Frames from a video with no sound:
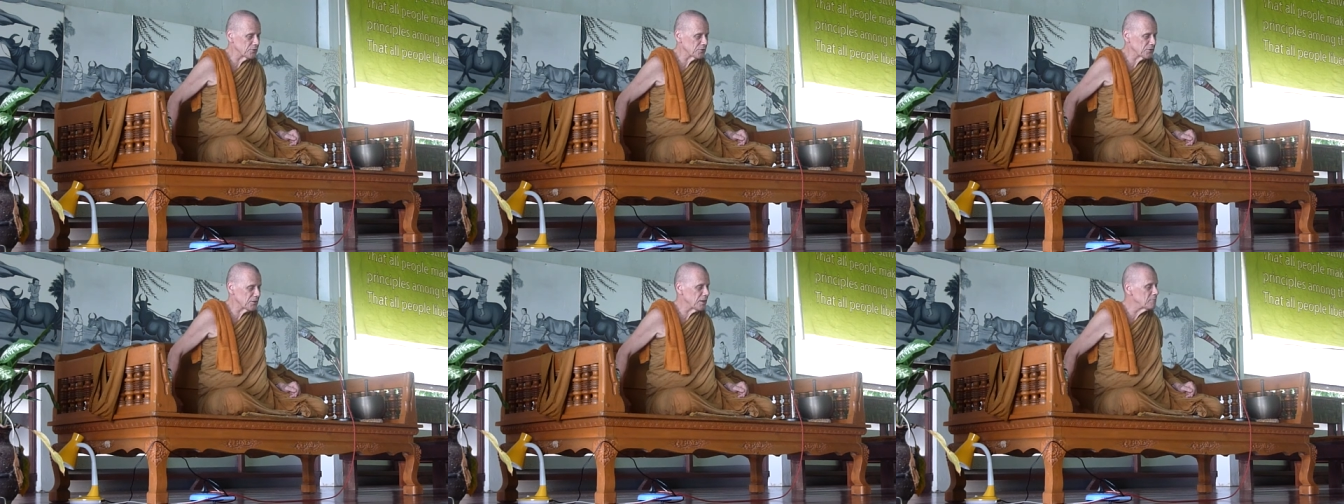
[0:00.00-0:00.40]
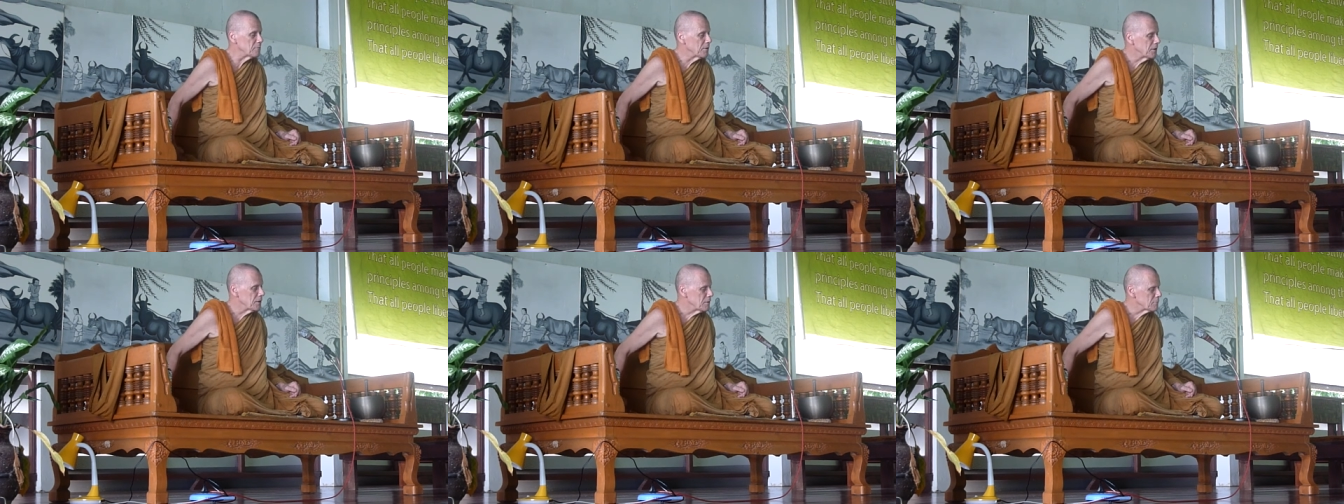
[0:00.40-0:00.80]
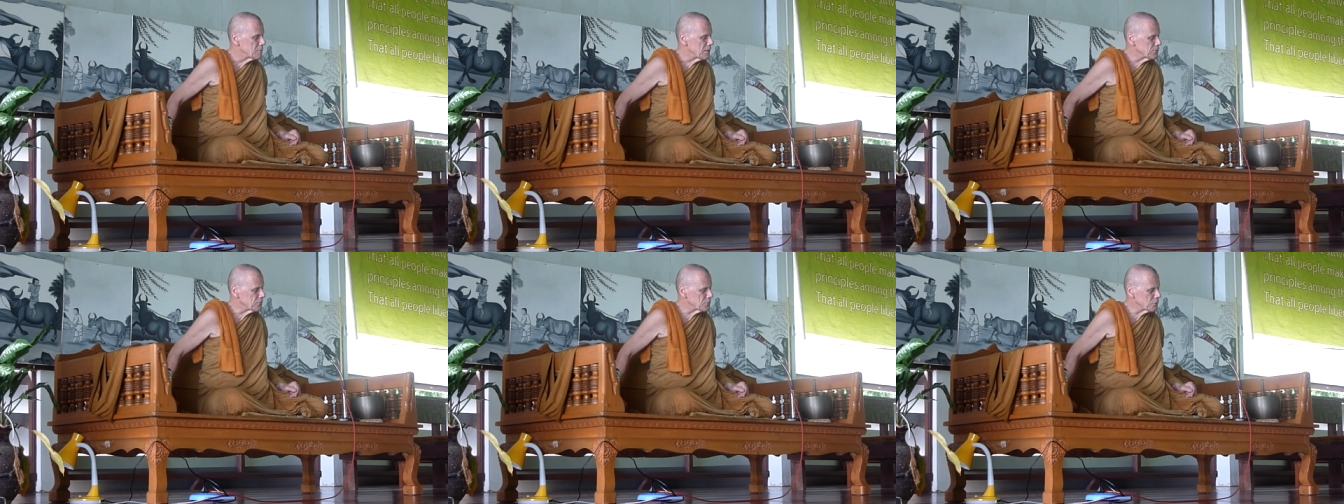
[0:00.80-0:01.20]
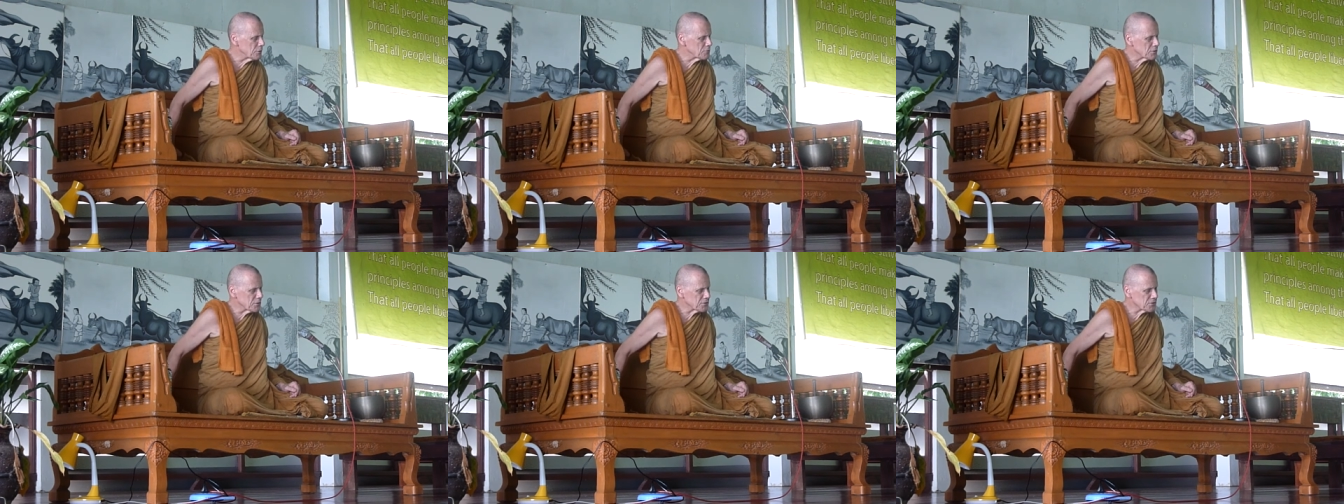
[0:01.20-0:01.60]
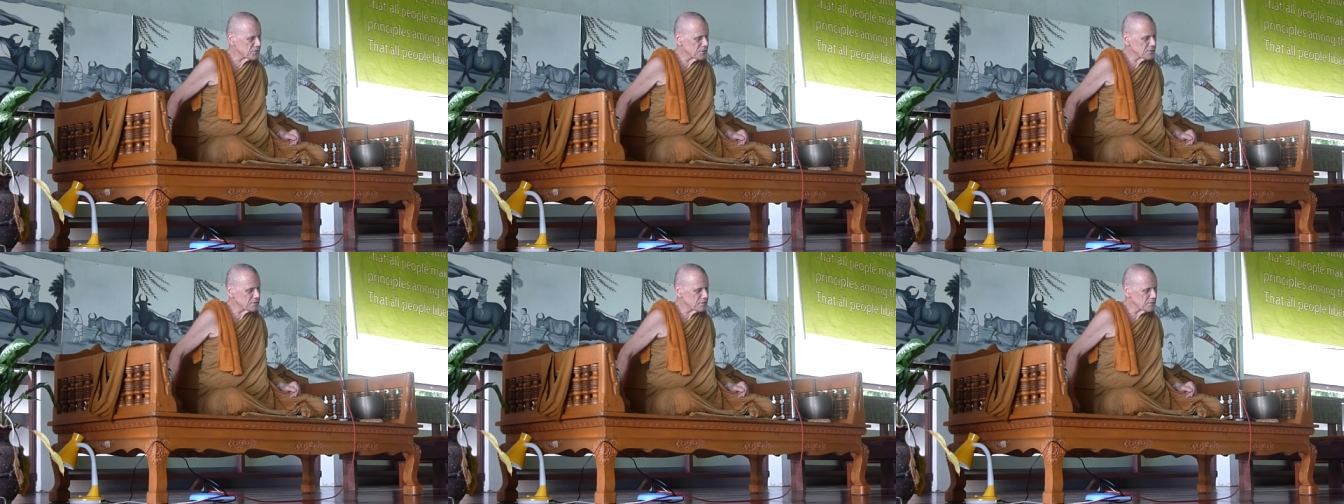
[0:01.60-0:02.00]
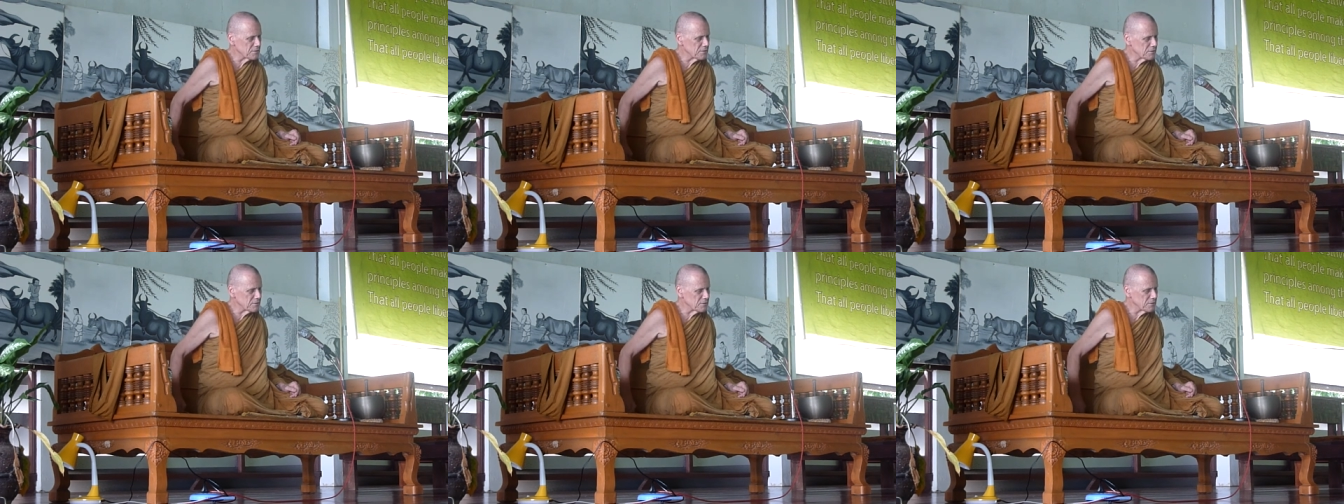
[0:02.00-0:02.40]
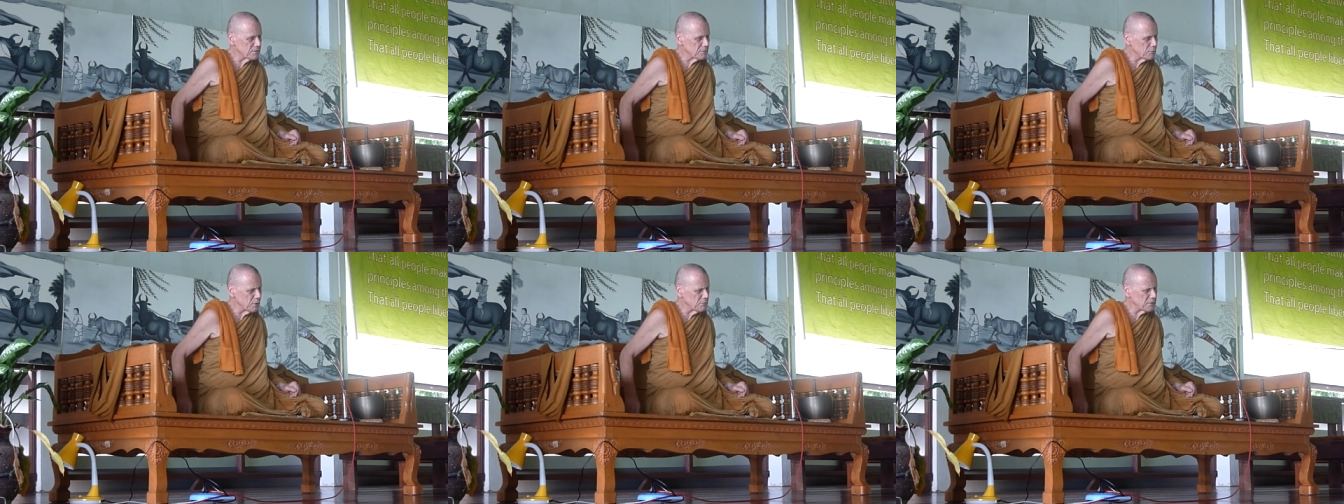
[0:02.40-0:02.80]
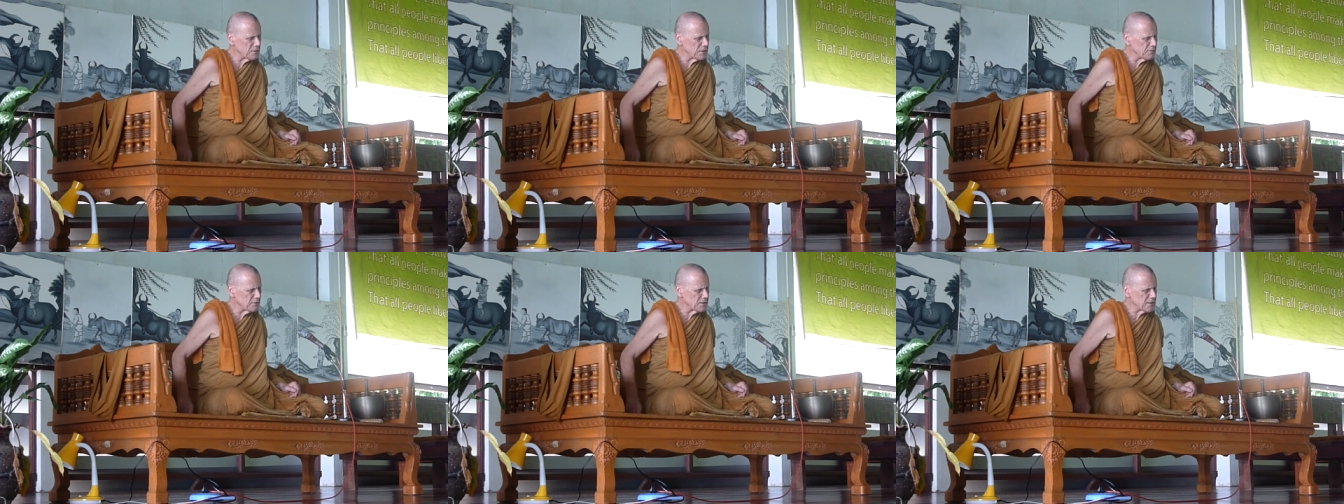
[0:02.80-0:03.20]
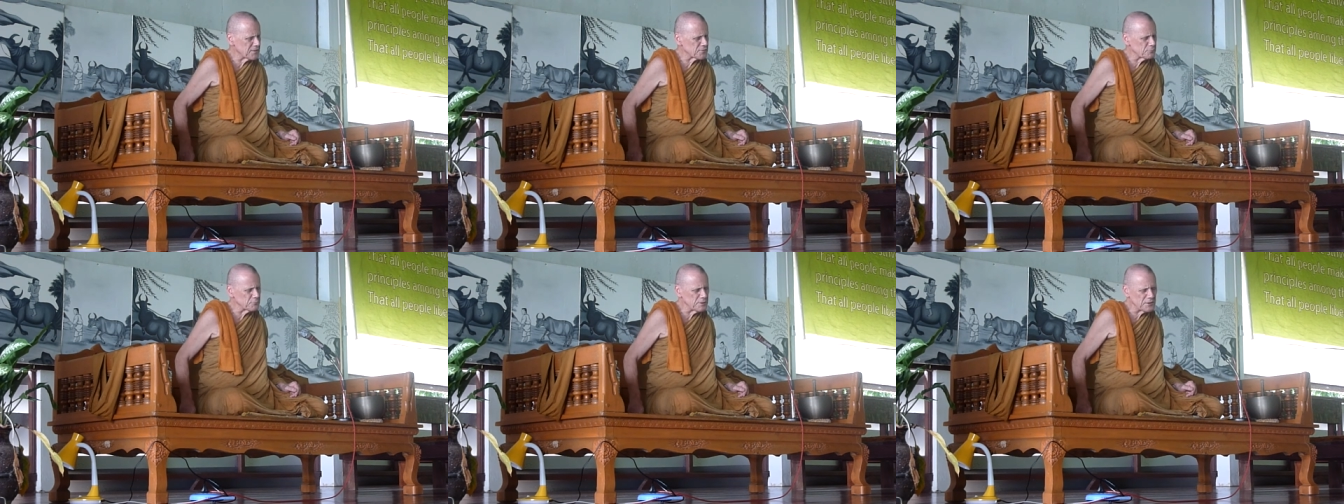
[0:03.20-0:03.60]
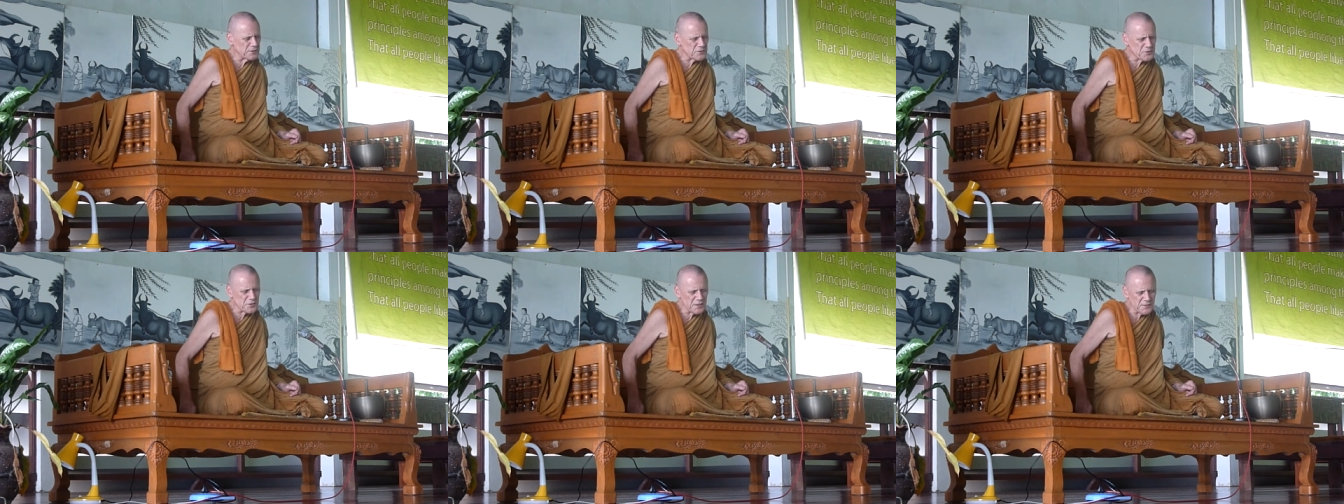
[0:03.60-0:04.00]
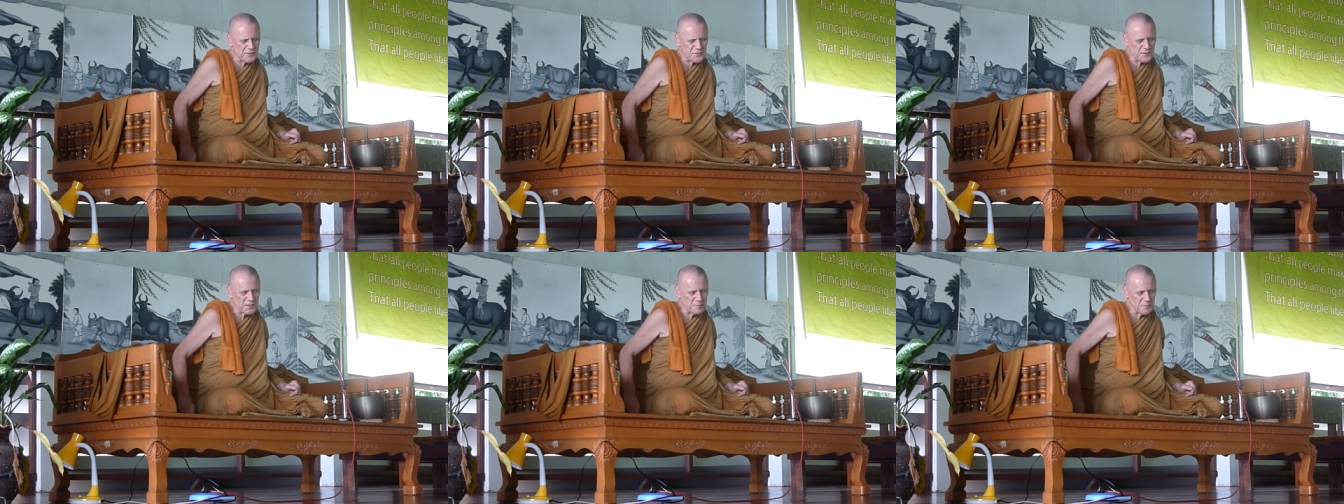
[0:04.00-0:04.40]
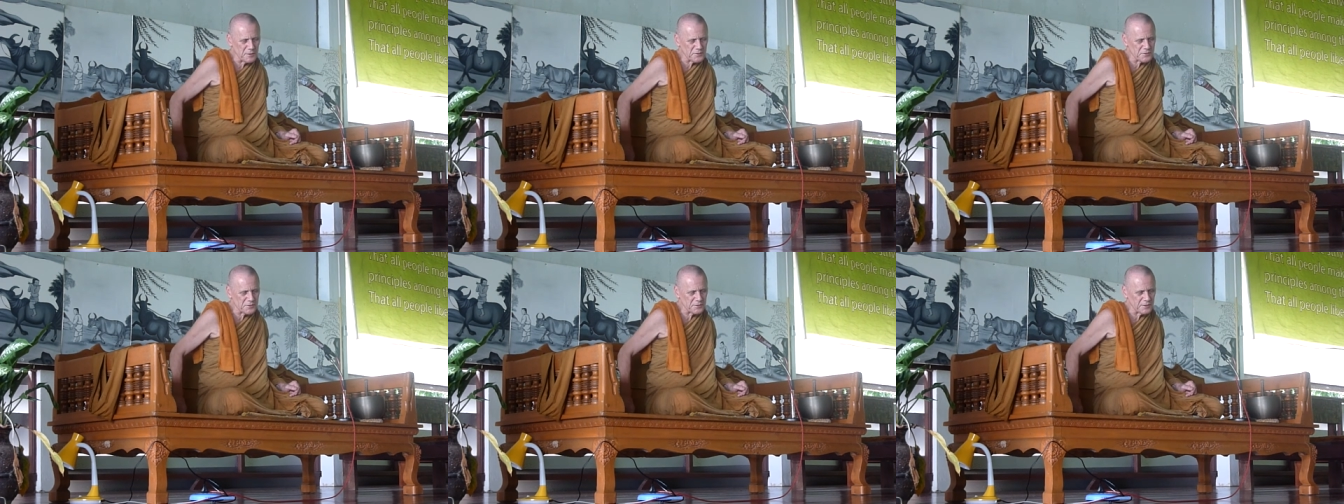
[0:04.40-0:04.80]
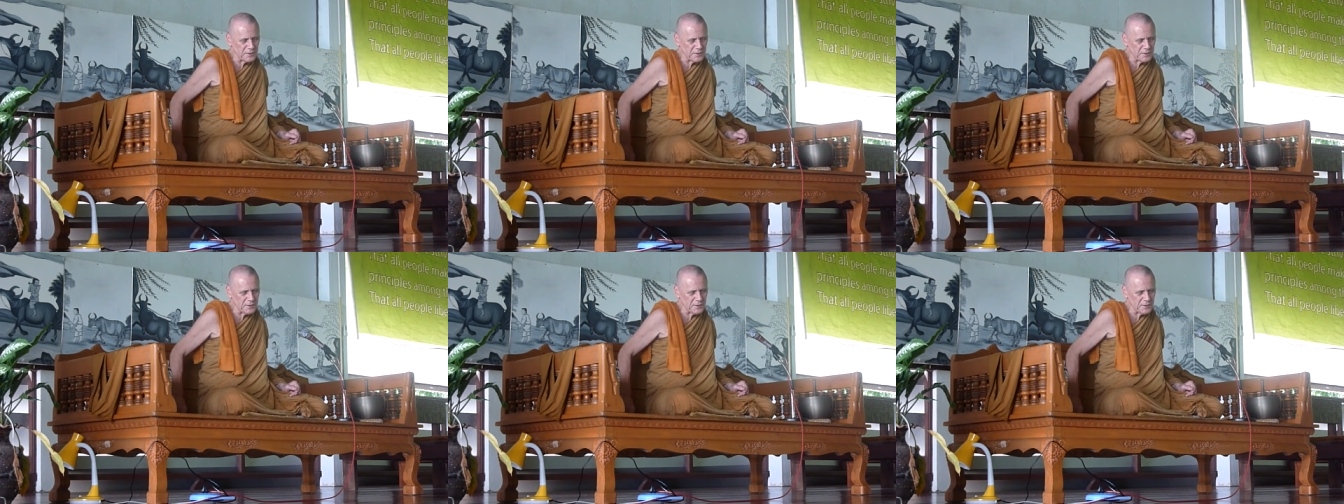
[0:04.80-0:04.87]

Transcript: the time. But have you noticed that the world we live in hasn't really changed that much in the